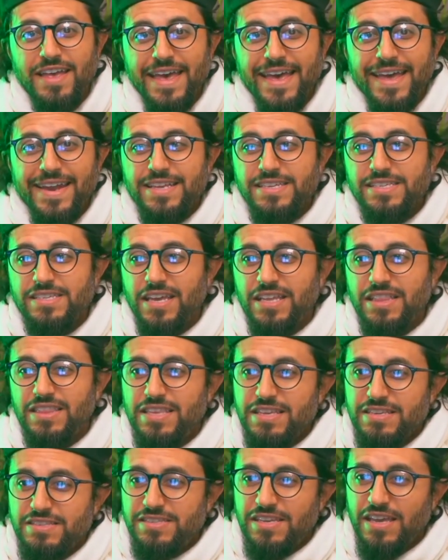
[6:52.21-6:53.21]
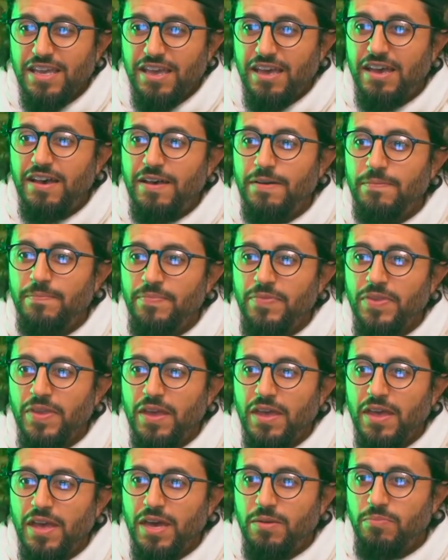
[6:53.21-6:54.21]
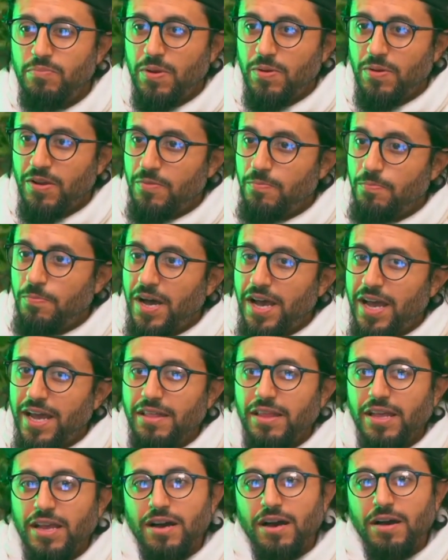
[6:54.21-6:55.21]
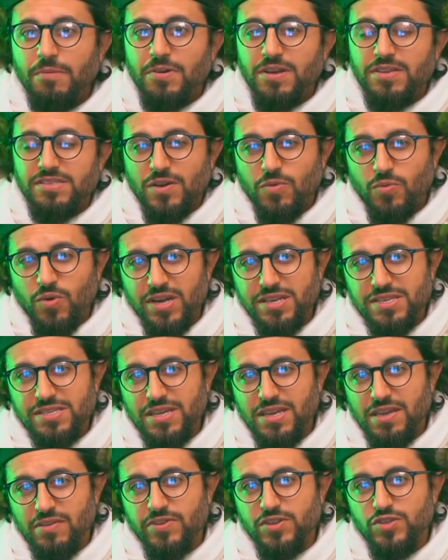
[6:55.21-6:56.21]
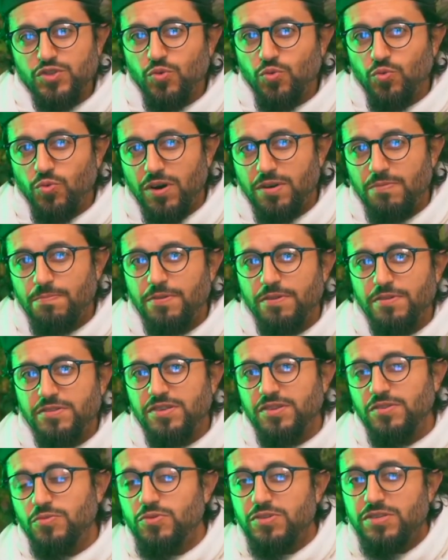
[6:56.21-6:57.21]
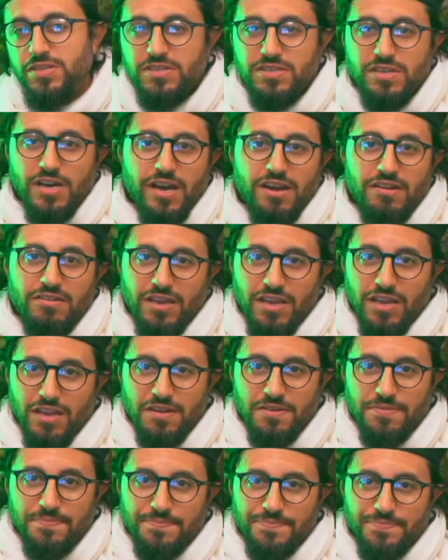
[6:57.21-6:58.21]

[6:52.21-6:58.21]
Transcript: And he's like, this zakah had been piling up because I wanted to give it to one person who was in dire need.